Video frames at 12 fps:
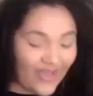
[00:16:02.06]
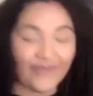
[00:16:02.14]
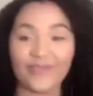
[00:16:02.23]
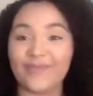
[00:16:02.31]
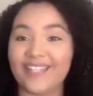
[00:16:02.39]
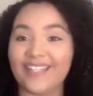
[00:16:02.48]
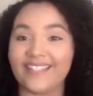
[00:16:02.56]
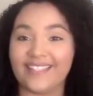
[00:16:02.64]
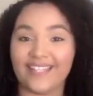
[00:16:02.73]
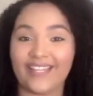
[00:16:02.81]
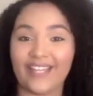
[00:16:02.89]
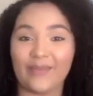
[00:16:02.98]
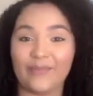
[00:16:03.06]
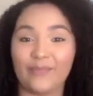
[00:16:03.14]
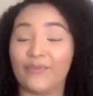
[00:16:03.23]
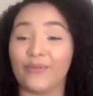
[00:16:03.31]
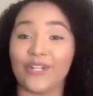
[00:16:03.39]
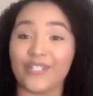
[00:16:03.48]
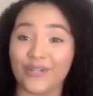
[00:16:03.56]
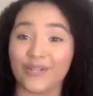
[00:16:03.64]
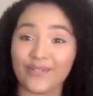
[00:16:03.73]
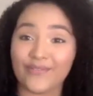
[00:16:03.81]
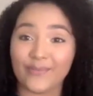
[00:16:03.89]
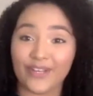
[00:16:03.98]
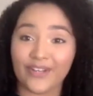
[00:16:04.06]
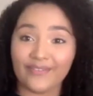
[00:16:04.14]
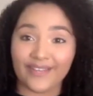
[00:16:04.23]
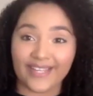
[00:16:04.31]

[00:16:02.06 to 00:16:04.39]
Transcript: will be singing Before It's Over from Dogfight.